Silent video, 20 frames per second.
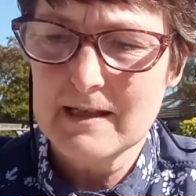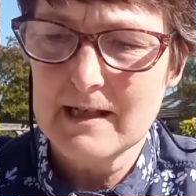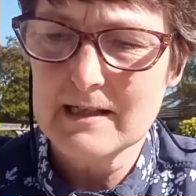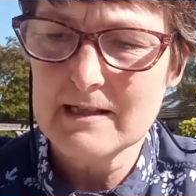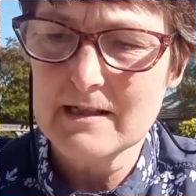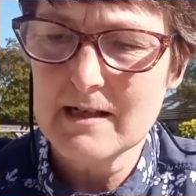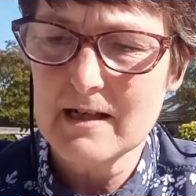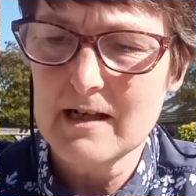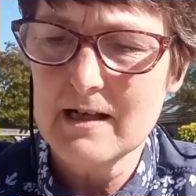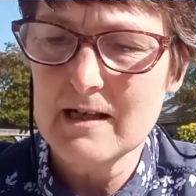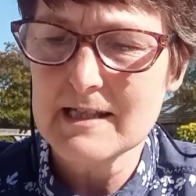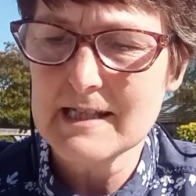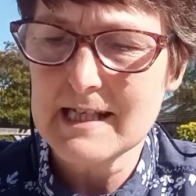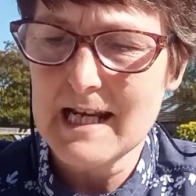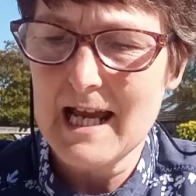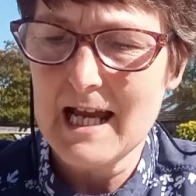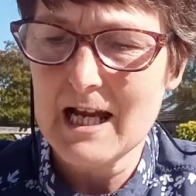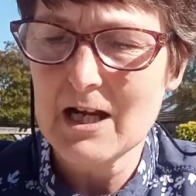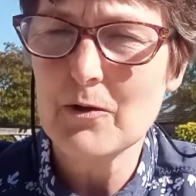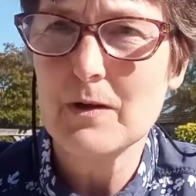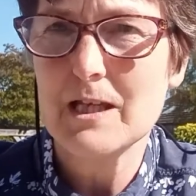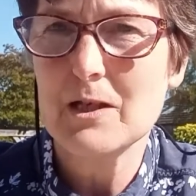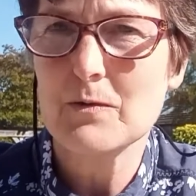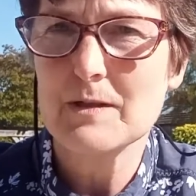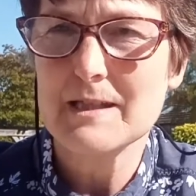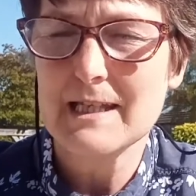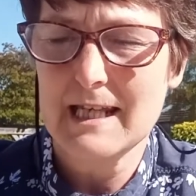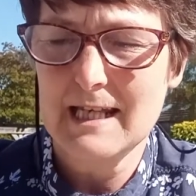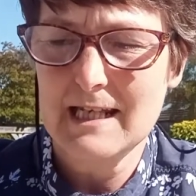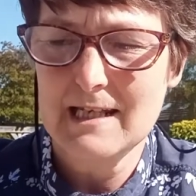and are asked how he
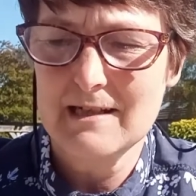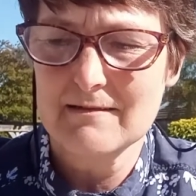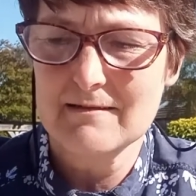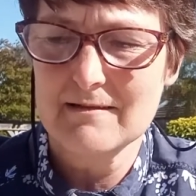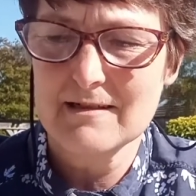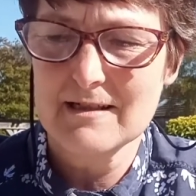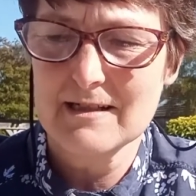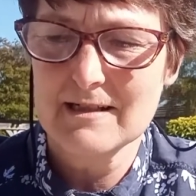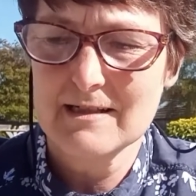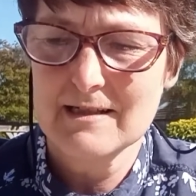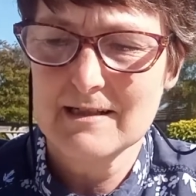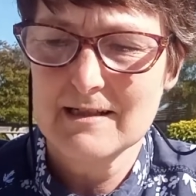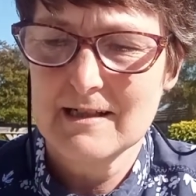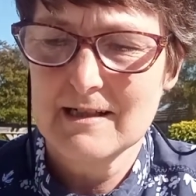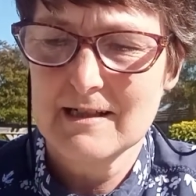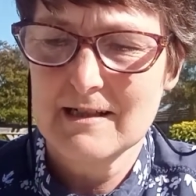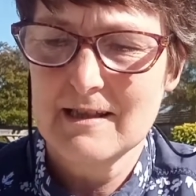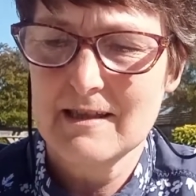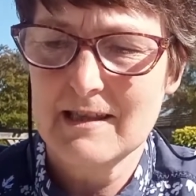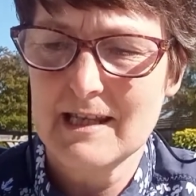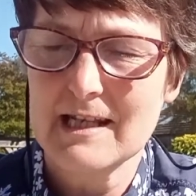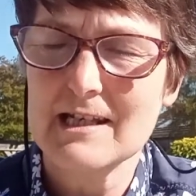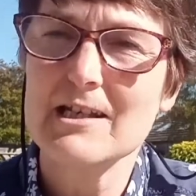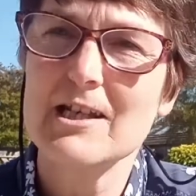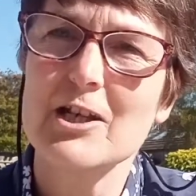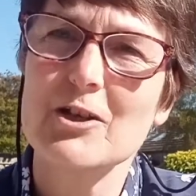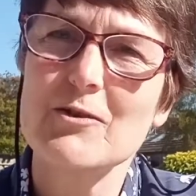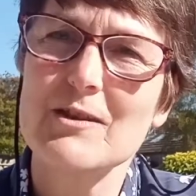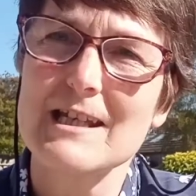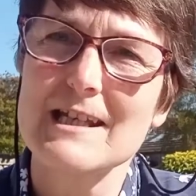was healed, then
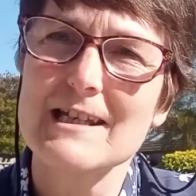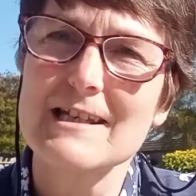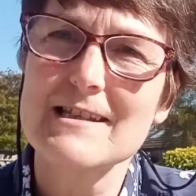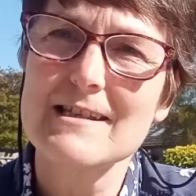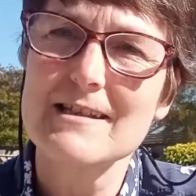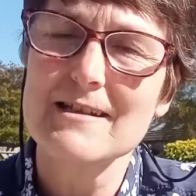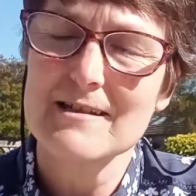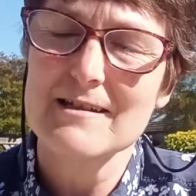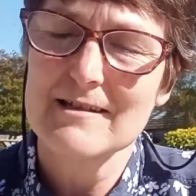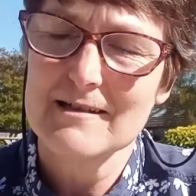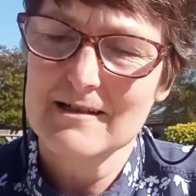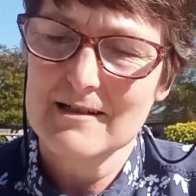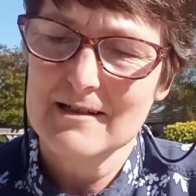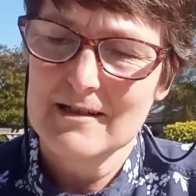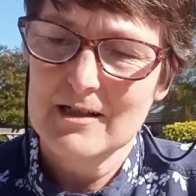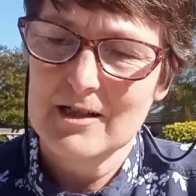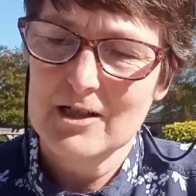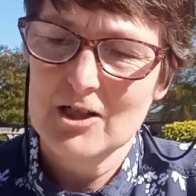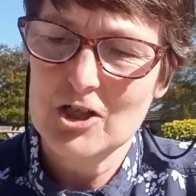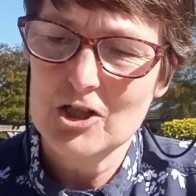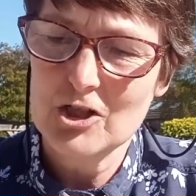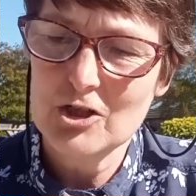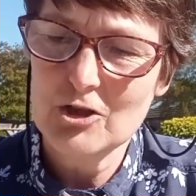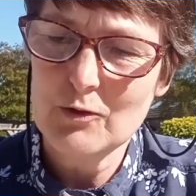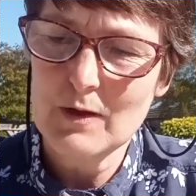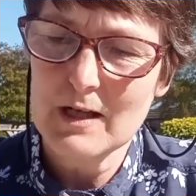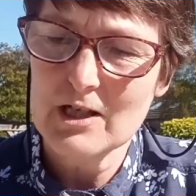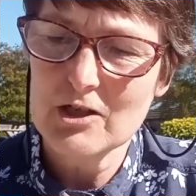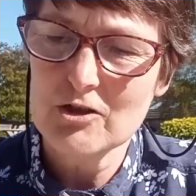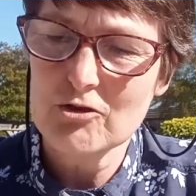know this,
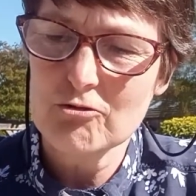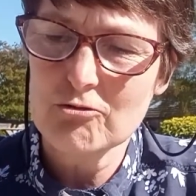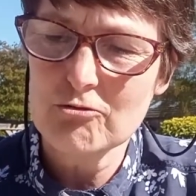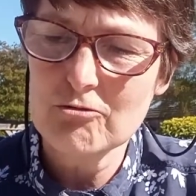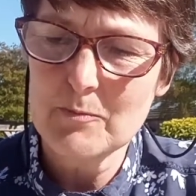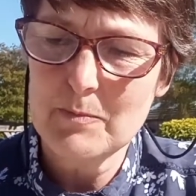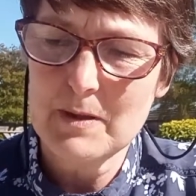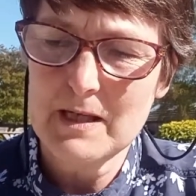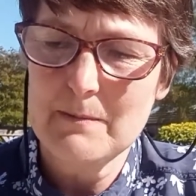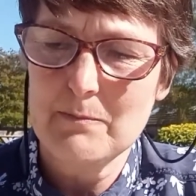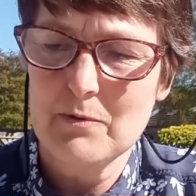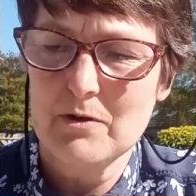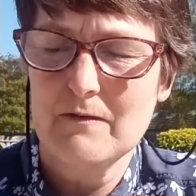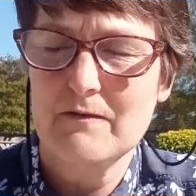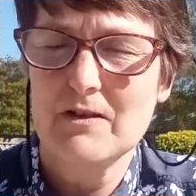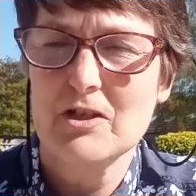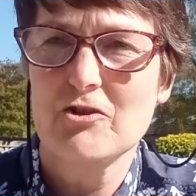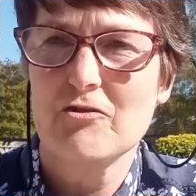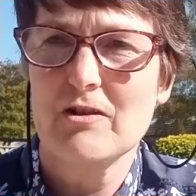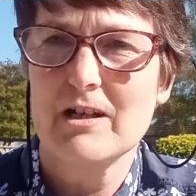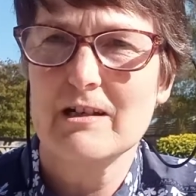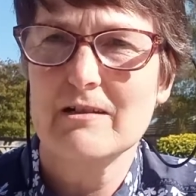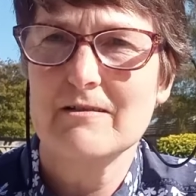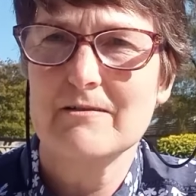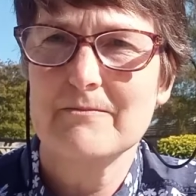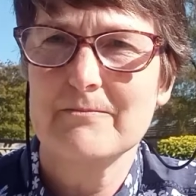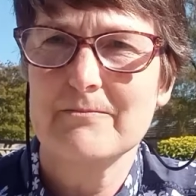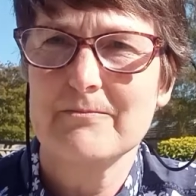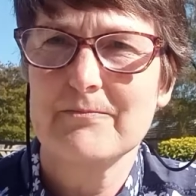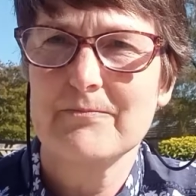you and all the people of Israel,